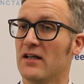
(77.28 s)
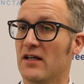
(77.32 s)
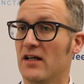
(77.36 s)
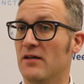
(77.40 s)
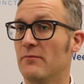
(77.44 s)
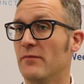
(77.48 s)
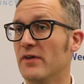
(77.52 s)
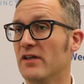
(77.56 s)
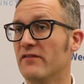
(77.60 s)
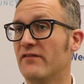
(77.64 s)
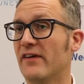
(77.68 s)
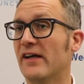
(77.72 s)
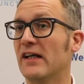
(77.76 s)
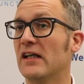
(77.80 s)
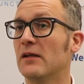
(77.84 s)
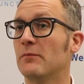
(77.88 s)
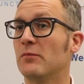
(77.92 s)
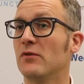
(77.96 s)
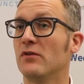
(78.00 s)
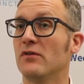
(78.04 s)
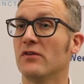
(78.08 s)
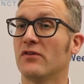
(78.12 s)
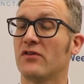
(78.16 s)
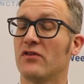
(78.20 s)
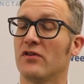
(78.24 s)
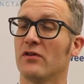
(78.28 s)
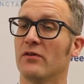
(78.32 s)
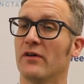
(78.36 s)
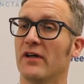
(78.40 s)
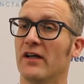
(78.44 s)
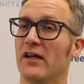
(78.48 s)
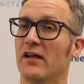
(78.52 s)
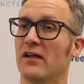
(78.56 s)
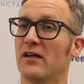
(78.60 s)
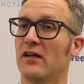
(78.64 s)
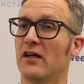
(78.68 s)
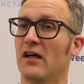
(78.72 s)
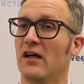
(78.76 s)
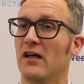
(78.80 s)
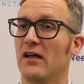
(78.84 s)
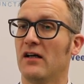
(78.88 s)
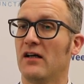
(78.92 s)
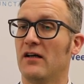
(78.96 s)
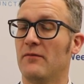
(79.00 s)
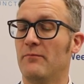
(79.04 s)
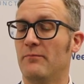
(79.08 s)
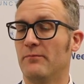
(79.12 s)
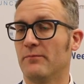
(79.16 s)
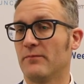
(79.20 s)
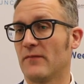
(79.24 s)
and be available to
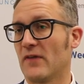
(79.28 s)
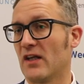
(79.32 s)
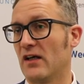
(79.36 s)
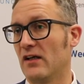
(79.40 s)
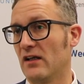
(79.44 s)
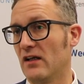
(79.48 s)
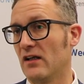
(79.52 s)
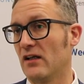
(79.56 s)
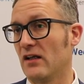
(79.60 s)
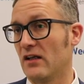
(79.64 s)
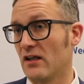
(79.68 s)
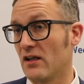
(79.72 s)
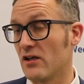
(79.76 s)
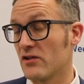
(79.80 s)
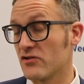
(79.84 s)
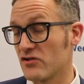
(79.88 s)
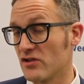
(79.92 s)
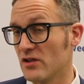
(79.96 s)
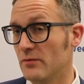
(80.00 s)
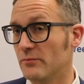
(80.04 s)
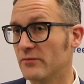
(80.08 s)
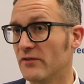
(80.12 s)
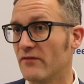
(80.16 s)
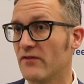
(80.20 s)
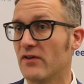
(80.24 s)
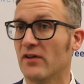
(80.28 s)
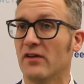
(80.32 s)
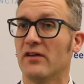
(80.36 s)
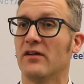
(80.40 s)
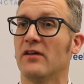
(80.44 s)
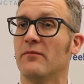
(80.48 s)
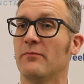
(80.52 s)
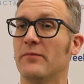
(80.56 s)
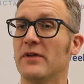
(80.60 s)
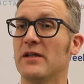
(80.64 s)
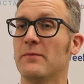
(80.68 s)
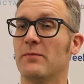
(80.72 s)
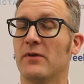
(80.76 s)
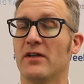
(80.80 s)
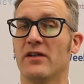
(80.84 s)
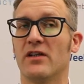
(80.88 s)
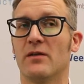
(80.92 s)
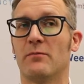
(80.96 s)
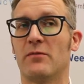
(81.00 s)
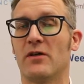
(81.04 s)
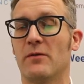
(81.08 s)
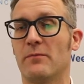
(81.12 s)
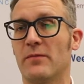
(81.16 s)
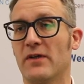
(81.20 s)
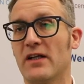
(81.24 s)
a large number of the people
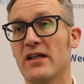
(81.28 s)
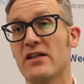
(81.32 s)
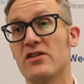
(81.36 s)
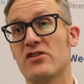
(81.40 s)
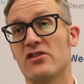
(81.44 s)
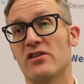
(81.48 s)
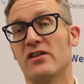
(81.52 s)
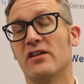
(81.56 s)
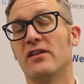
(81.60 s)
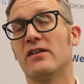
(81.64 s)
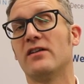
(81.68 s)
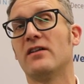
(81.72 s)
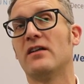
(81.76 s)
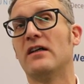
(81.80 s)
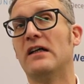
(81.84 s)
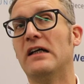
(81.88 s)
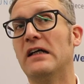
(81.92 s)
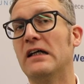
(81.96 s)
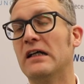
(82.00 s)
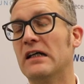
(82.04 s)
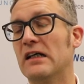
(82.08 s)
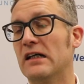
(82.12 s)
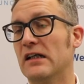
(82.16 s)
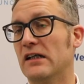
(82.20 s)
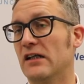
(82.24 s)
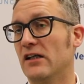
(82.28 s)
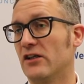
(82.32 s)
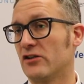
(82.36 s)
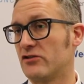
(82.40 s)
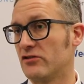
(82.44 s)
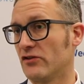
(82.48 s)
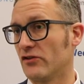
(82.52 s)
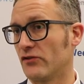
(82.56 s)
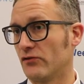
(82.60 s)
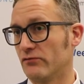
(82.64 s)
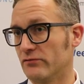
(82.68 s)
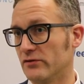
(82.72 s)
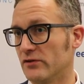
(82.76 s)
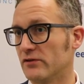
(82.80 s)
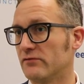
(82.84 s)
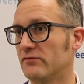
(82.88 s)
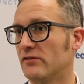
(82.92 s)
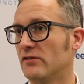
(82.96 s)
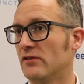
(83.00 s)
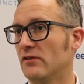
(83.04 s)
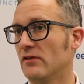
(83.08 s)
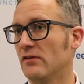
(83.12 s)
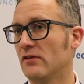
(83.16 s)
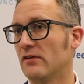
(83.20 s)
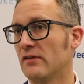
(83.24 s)
in the population across
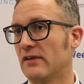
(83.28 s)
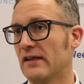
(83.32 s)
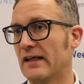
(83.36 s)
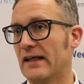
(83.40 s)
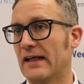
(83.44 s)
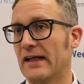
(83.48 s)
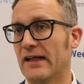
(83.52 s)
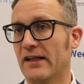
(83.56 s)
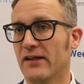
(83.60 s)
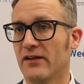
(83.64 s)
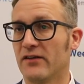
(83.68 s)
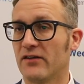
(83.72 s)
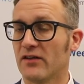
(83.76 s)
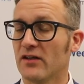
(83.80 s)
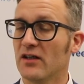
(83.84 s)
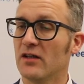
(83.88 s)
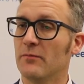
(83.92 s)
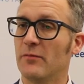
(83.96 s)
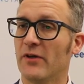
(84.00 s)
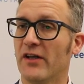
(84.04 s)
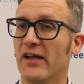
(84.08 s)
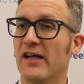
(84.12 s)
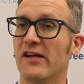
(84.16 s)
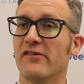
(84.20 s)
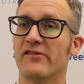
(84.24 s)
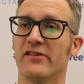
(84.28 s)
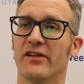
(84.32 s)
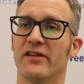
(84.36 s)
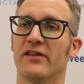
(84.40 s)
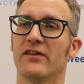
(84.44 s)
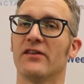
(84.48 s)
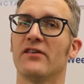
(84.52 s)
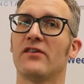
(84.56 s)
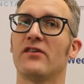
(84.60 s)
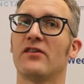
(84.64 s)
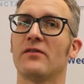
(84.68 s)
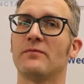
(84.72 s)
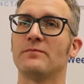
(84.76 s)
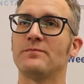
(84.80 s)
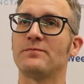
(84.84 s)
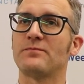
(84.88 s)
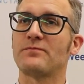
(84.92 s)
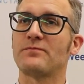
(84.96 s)
rural and urban areas.